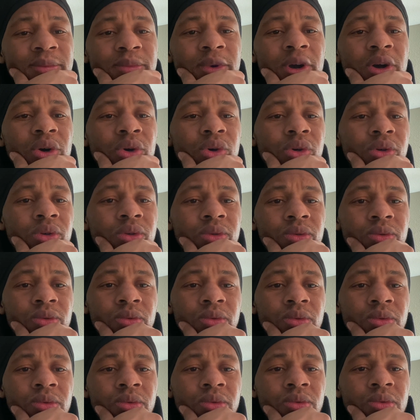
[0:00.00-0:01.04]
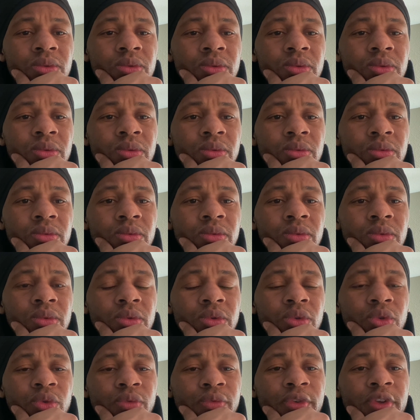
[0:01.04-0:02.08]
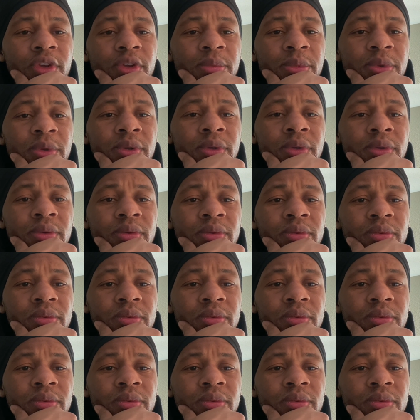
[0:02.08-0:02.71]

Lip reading: go. You feel me?